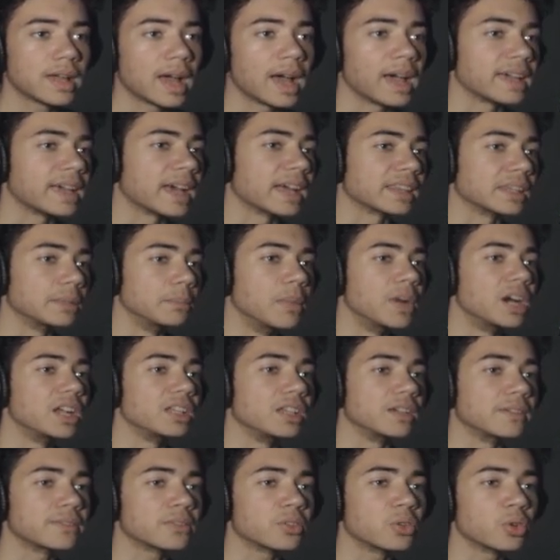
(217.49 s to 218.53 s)
I got the
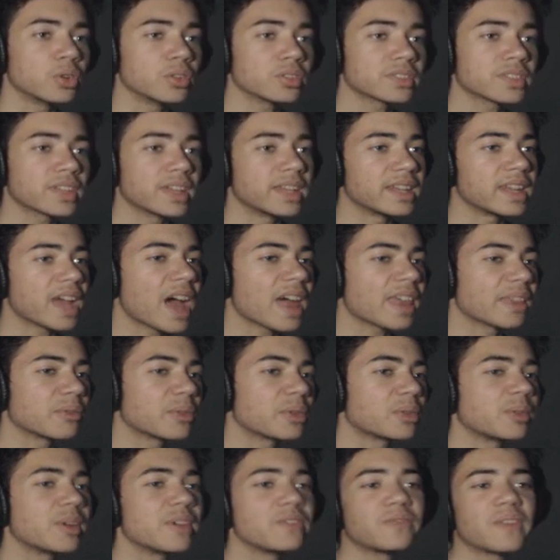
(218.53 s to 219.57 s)
money, of course, and now the
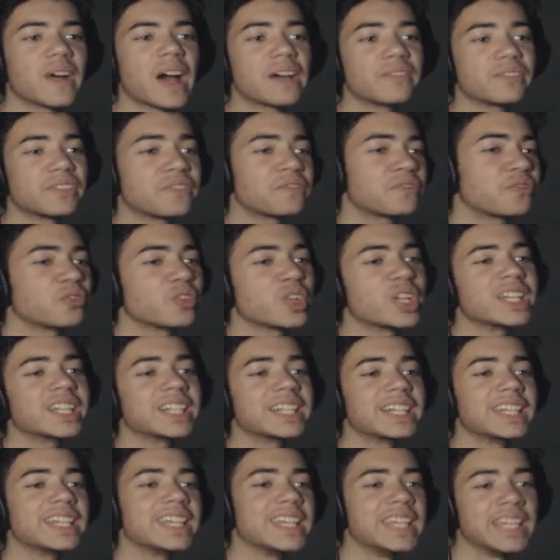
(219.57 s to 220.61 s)
Runaway Five are free to
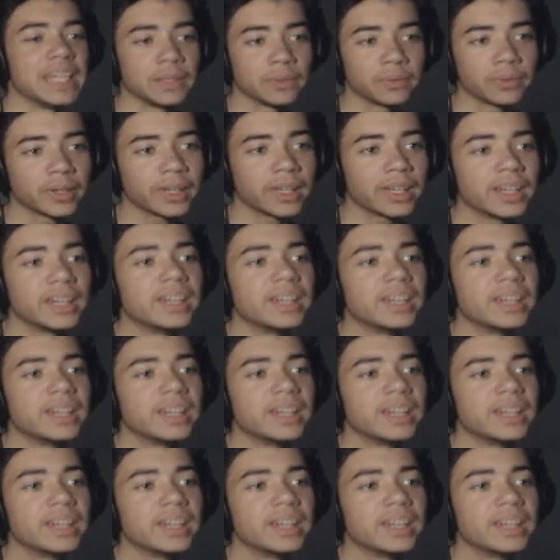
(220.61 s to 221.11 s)
leave.